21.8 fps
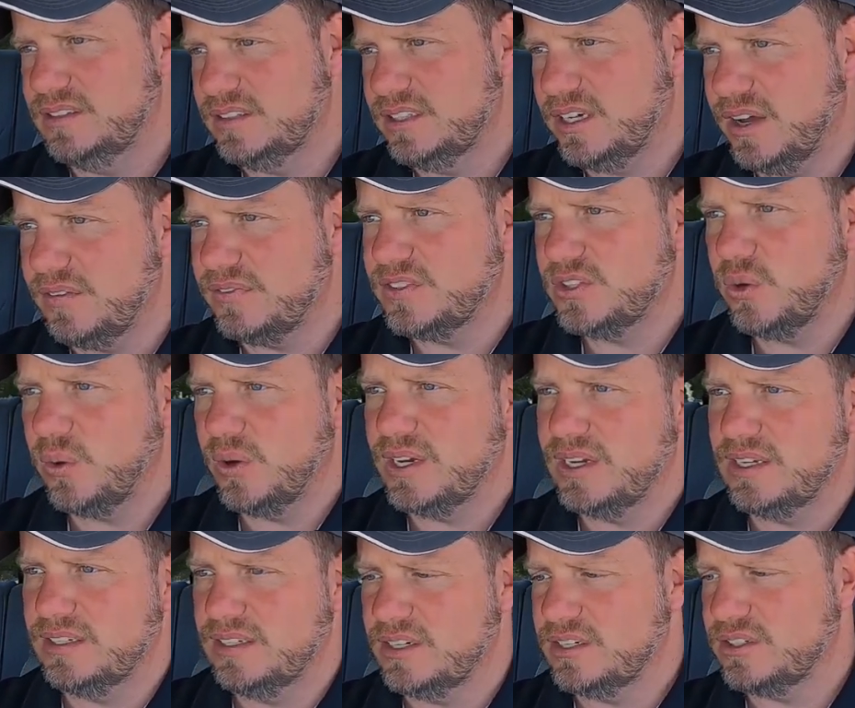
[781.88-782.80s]
tough
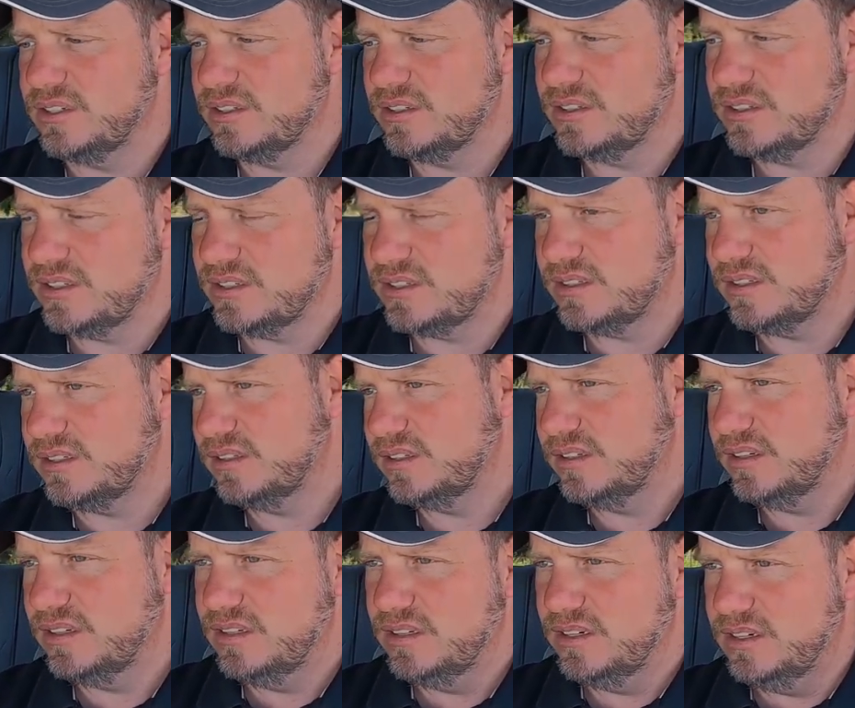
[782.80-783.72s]
towing conditions, just
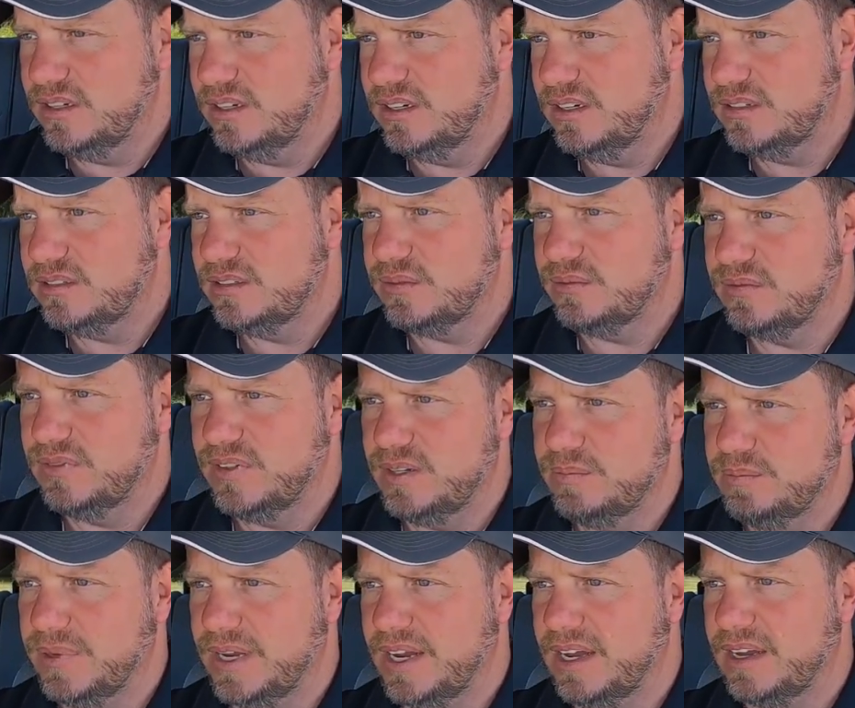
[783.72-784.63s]
some
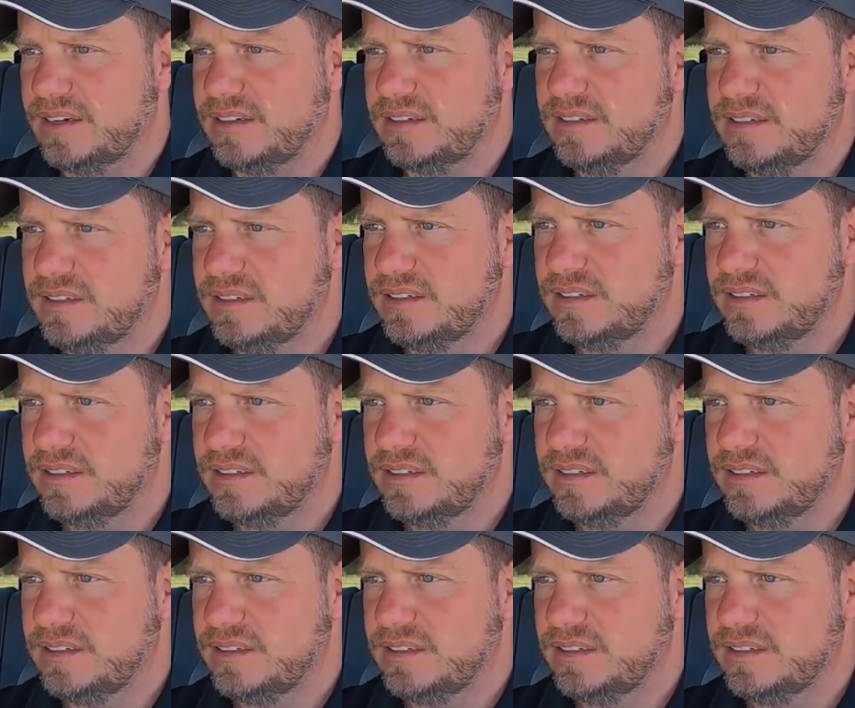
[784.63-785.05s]
feedback.